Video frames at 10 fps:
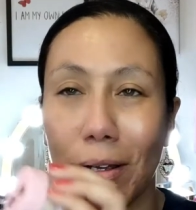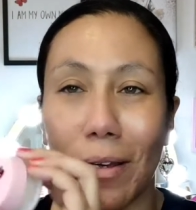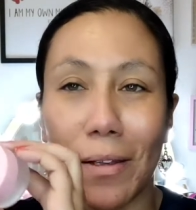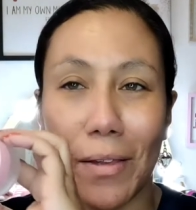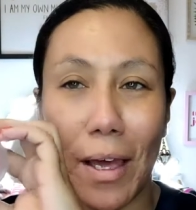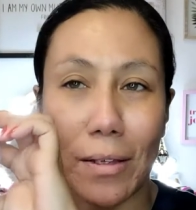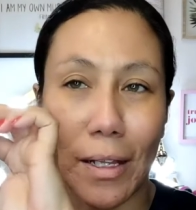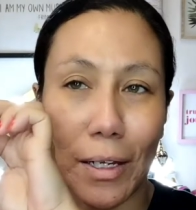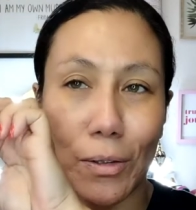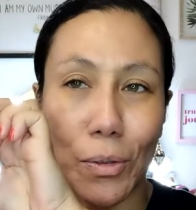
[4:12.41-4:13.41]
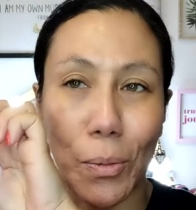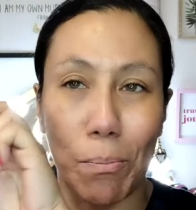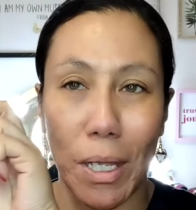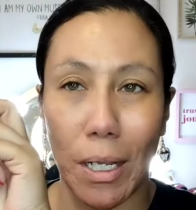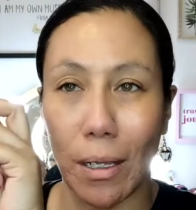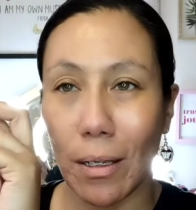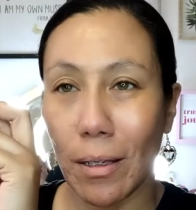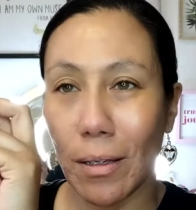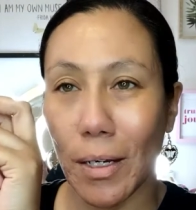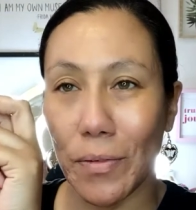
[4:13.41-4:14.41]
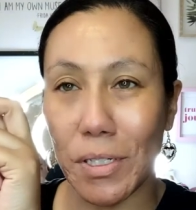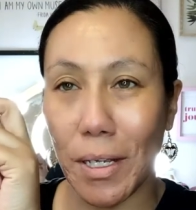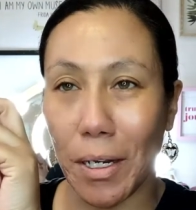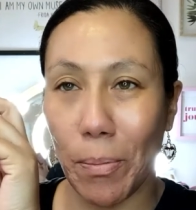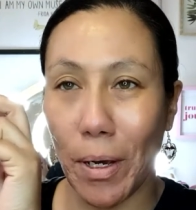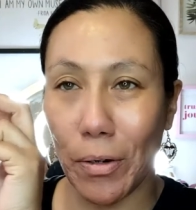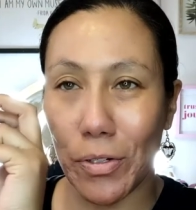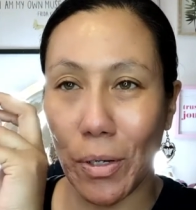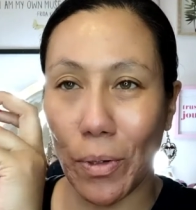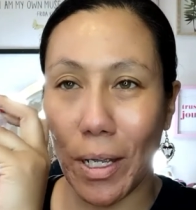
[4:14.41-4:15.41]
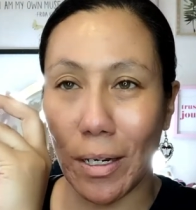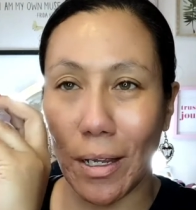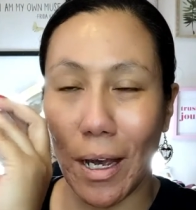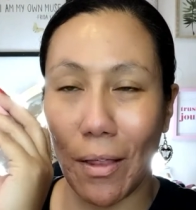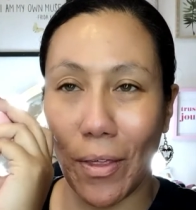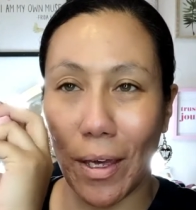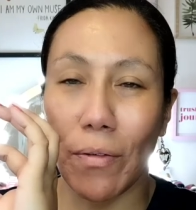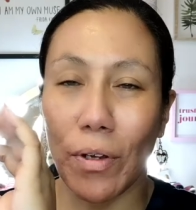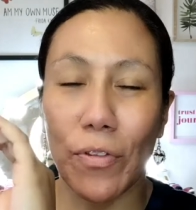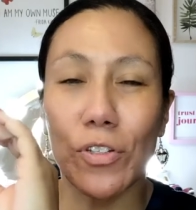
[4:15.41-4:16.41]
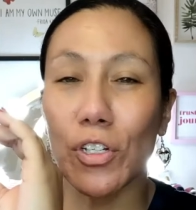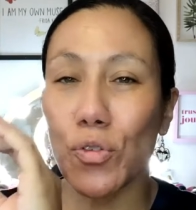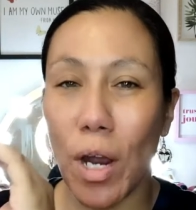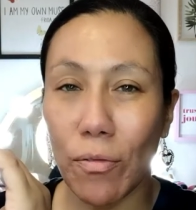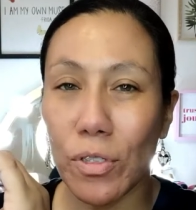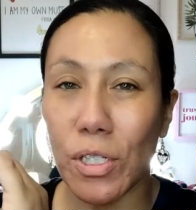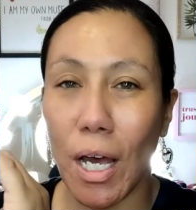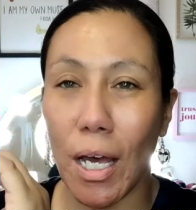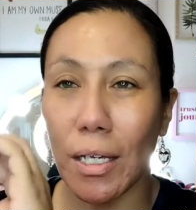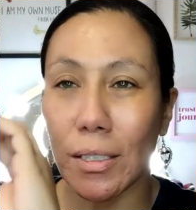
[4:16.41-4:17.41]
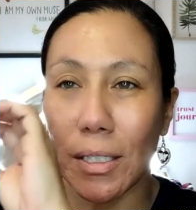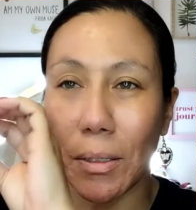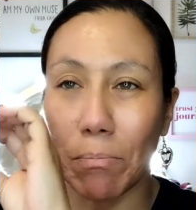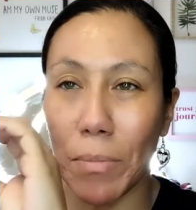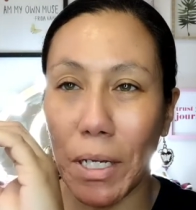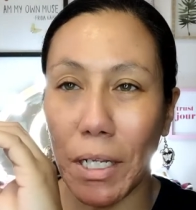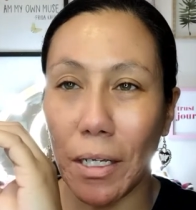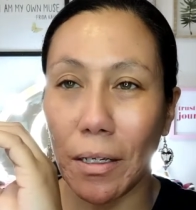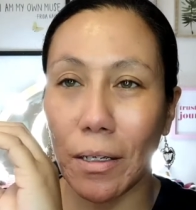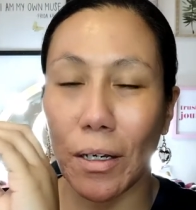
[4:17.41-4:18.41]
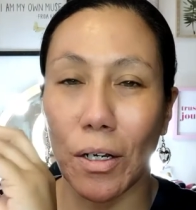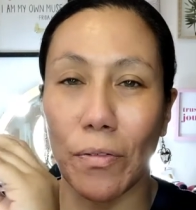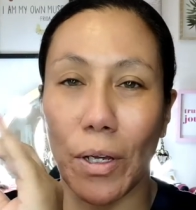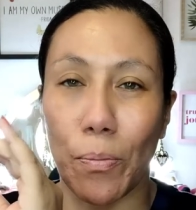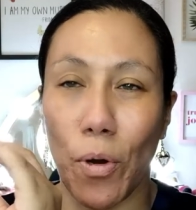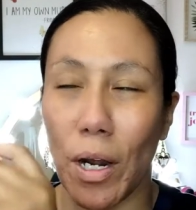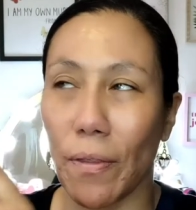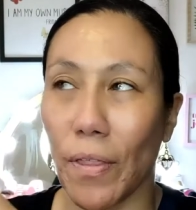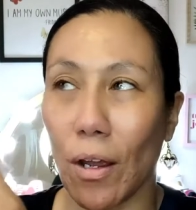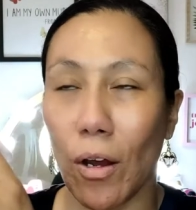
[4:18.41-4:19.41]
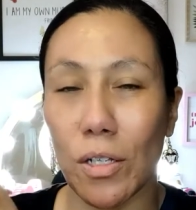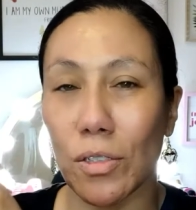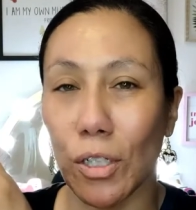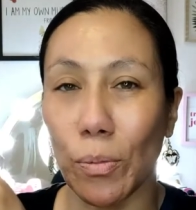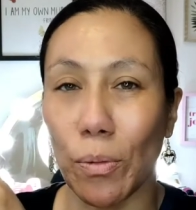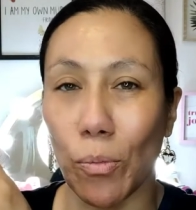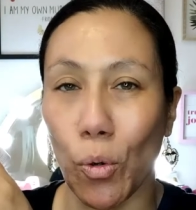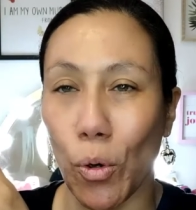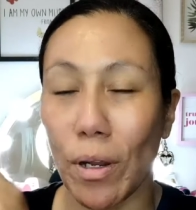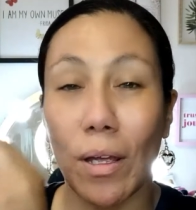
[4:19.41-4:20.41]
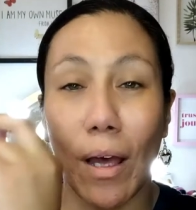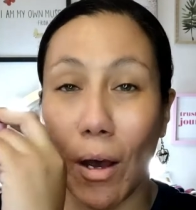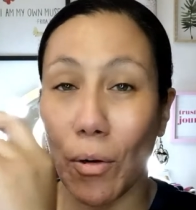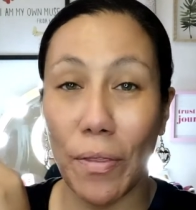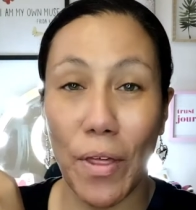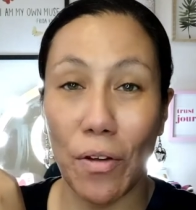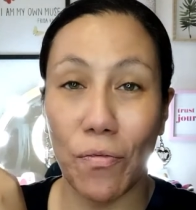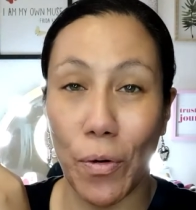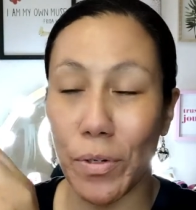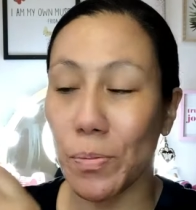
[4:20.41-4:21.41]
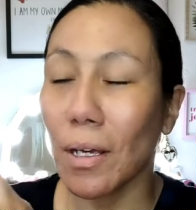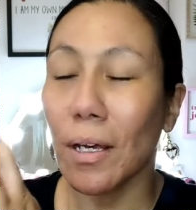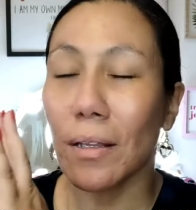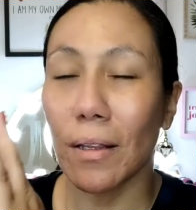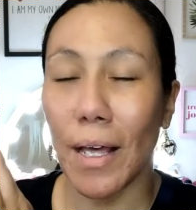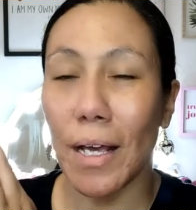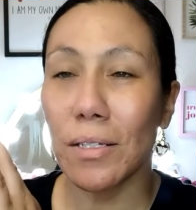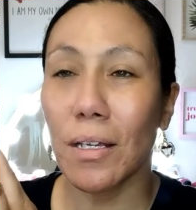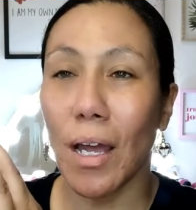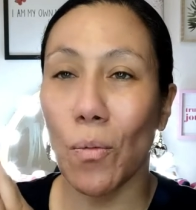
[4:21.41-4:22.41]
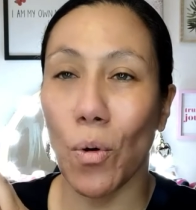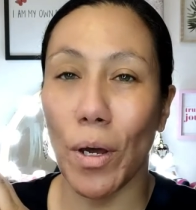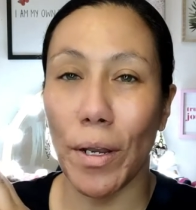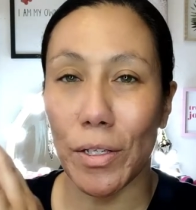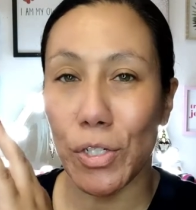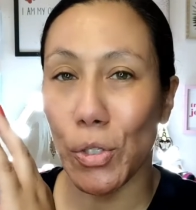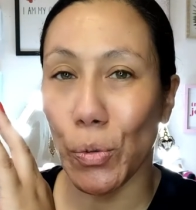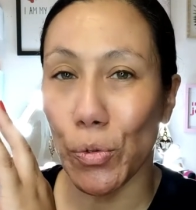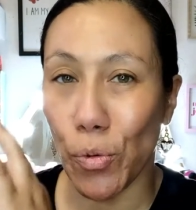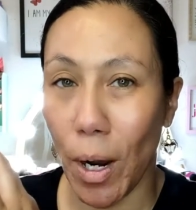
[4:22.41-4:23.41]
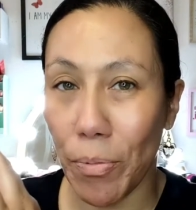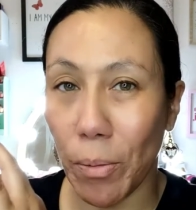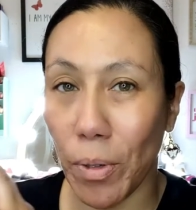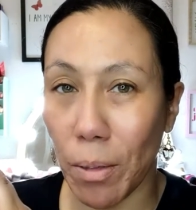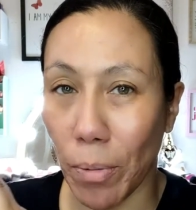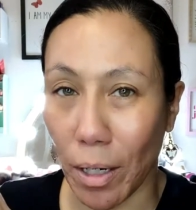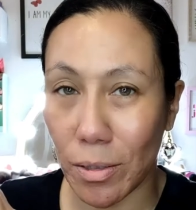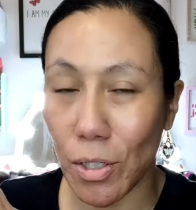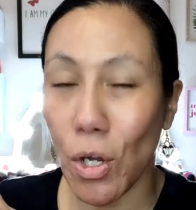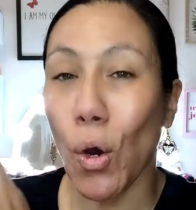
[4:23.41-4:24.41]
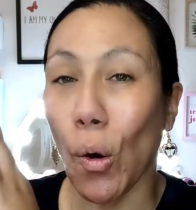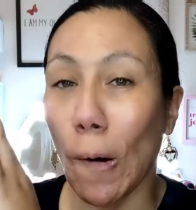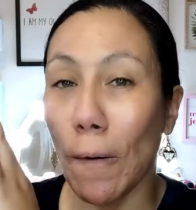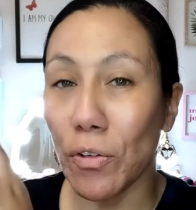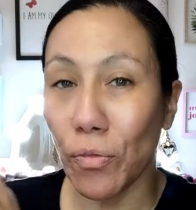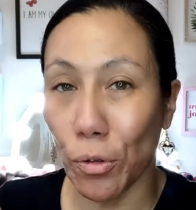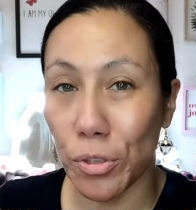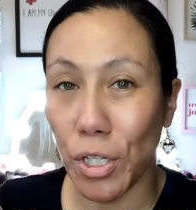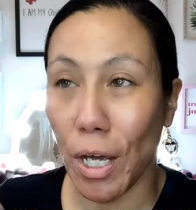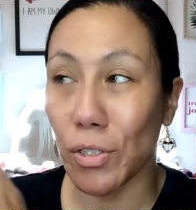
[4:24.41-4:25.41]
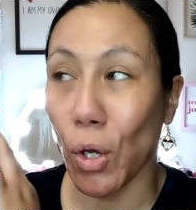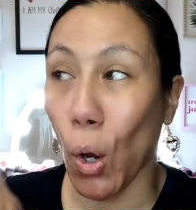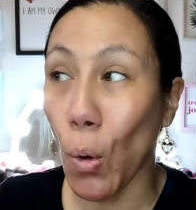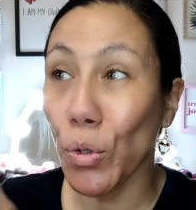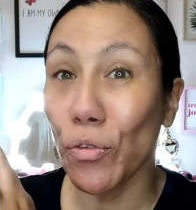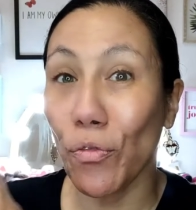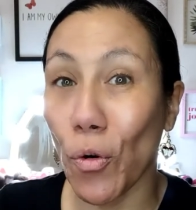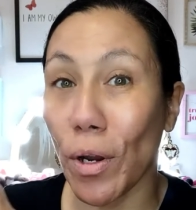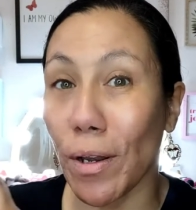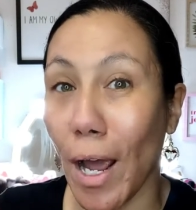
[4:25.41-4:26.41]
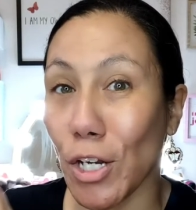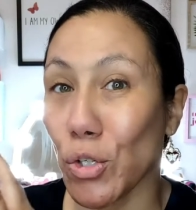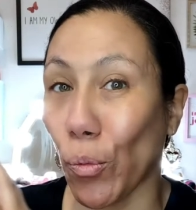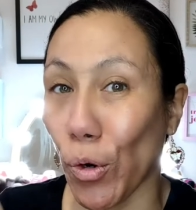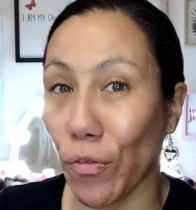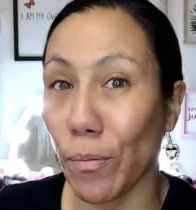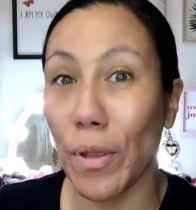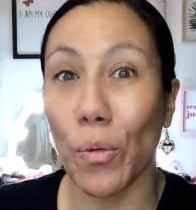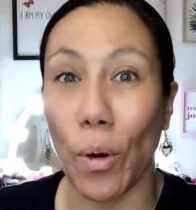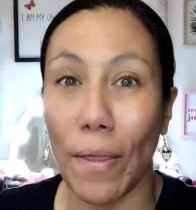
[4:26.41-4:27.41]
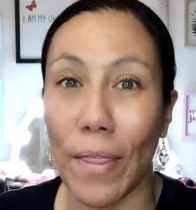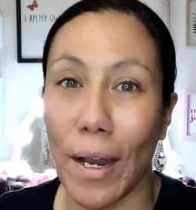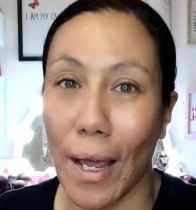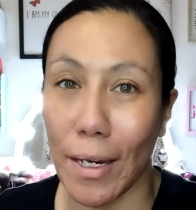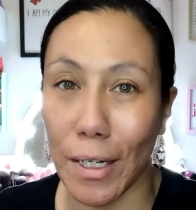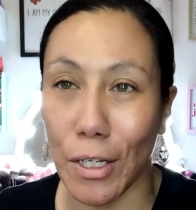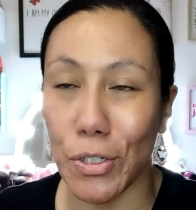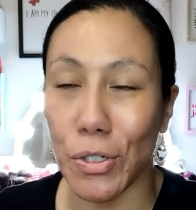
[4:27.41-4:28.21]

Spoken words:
They had like a little mini of the setting powder, so I went ahead and got that. There's a travel size mini of a product that costs a little bit more. I'll get that first, because the last thing I want is to drop the big bucks on the full size only for it not to work for me the way that I need to.